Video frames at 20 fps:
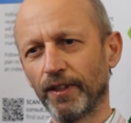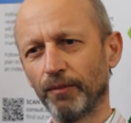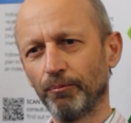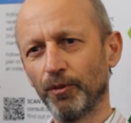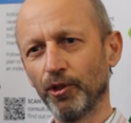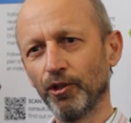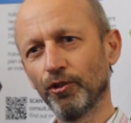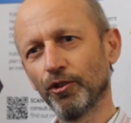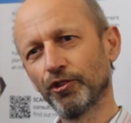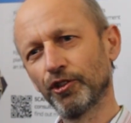
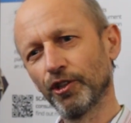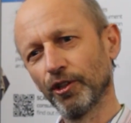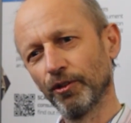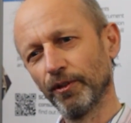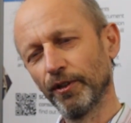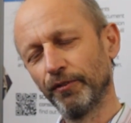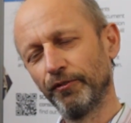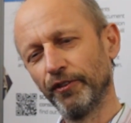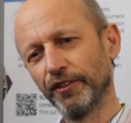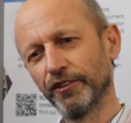But also
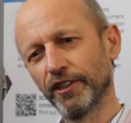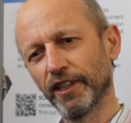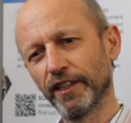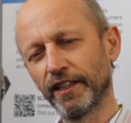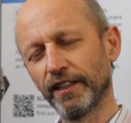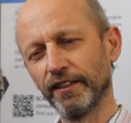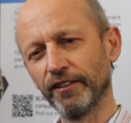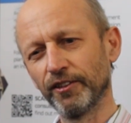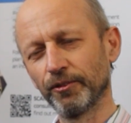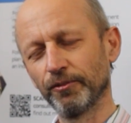if you
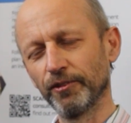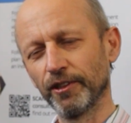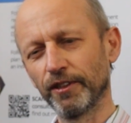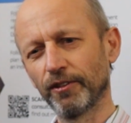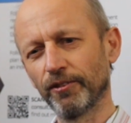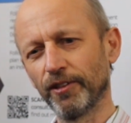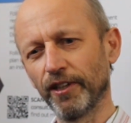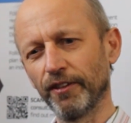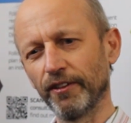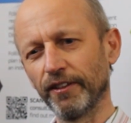take into
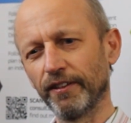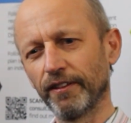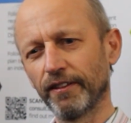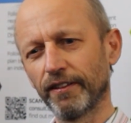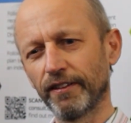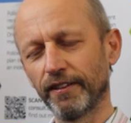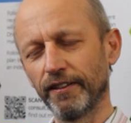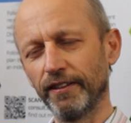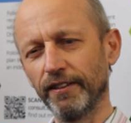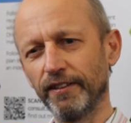account
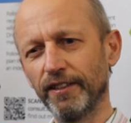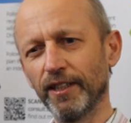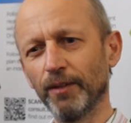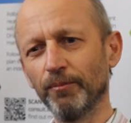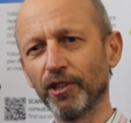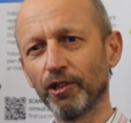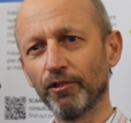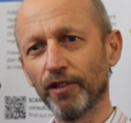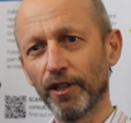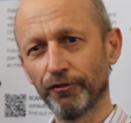the
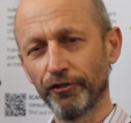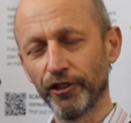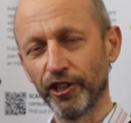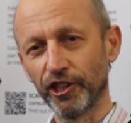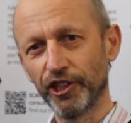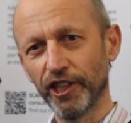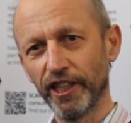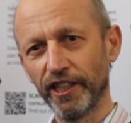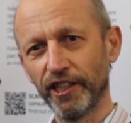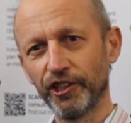
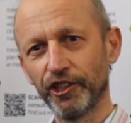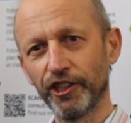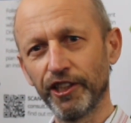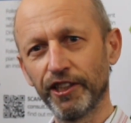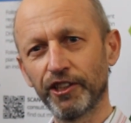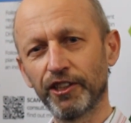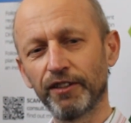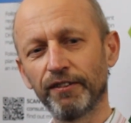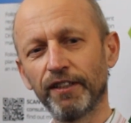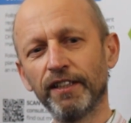demographic
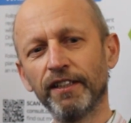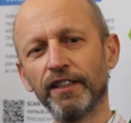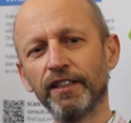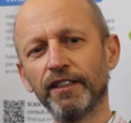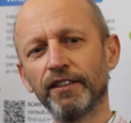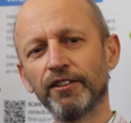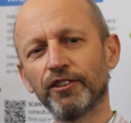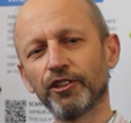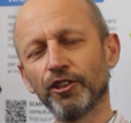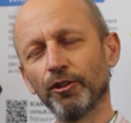changes,
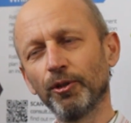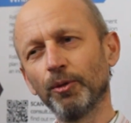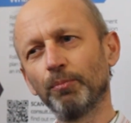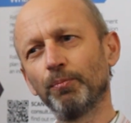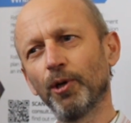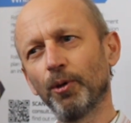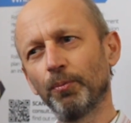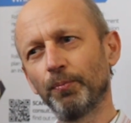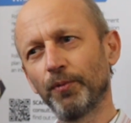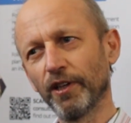so the
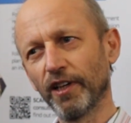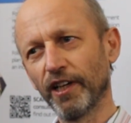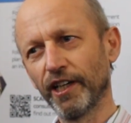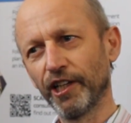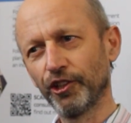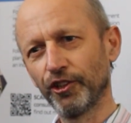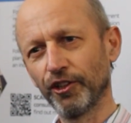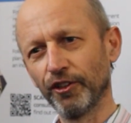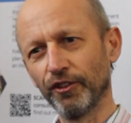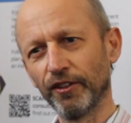
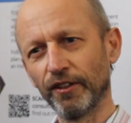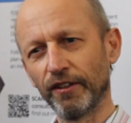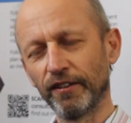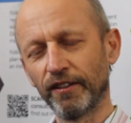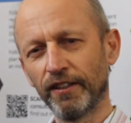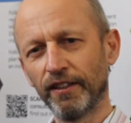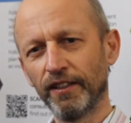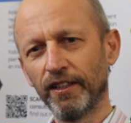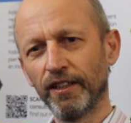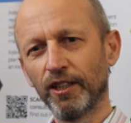population
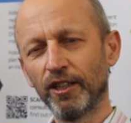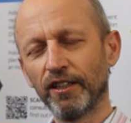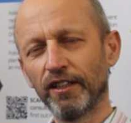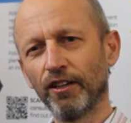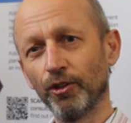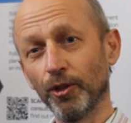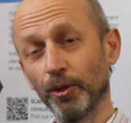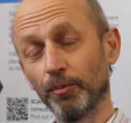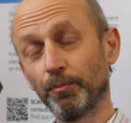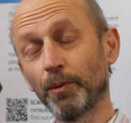
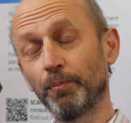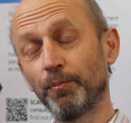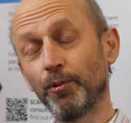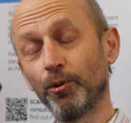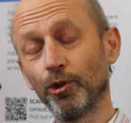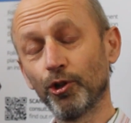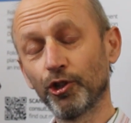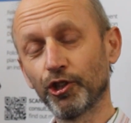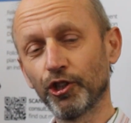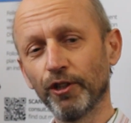or the
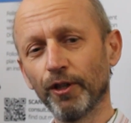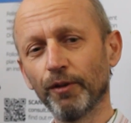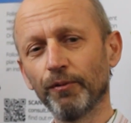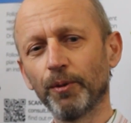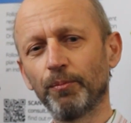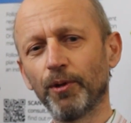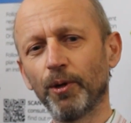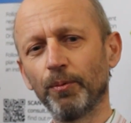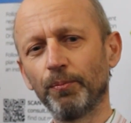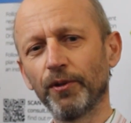proportion of
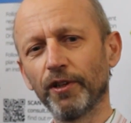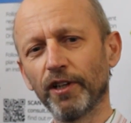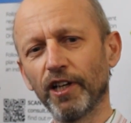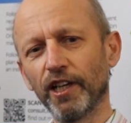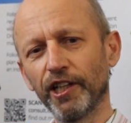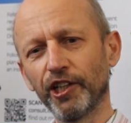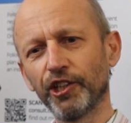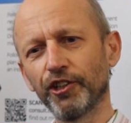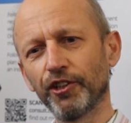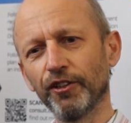the
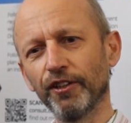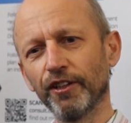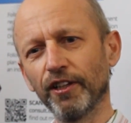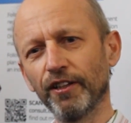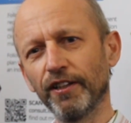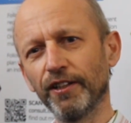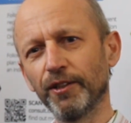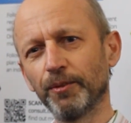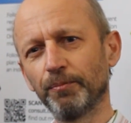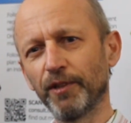population
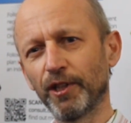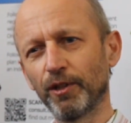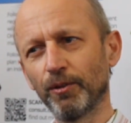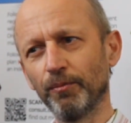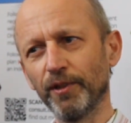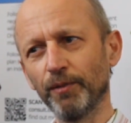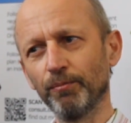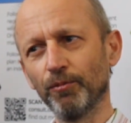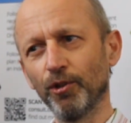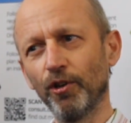that is
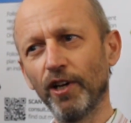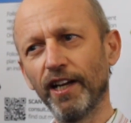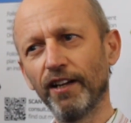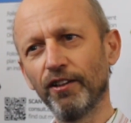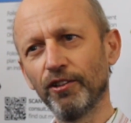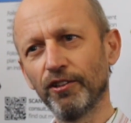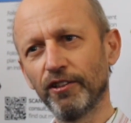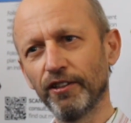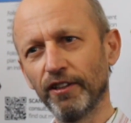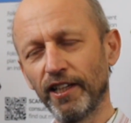becoming more
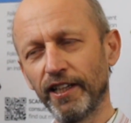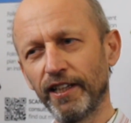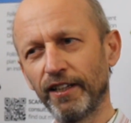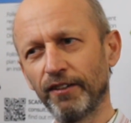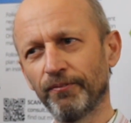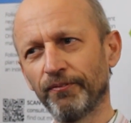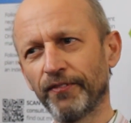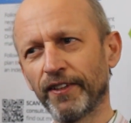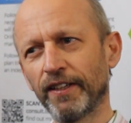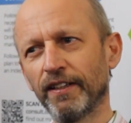elderly
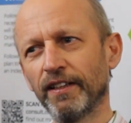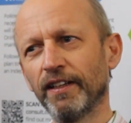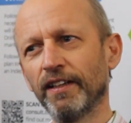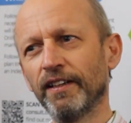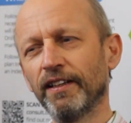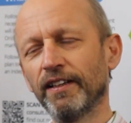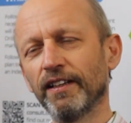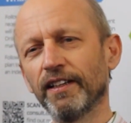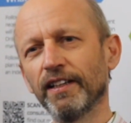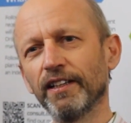
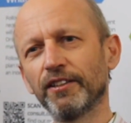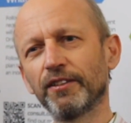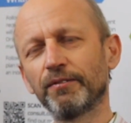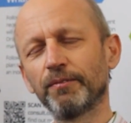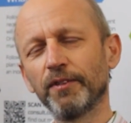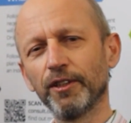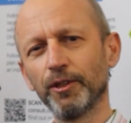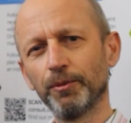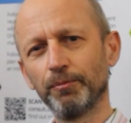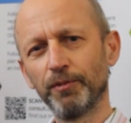is
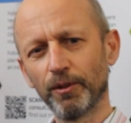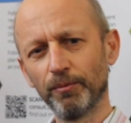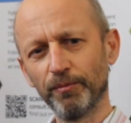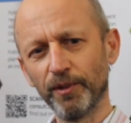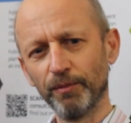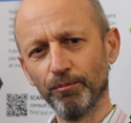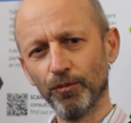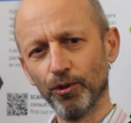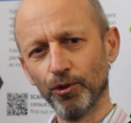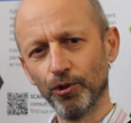
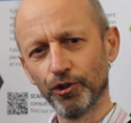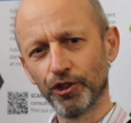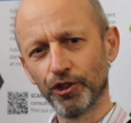becoming more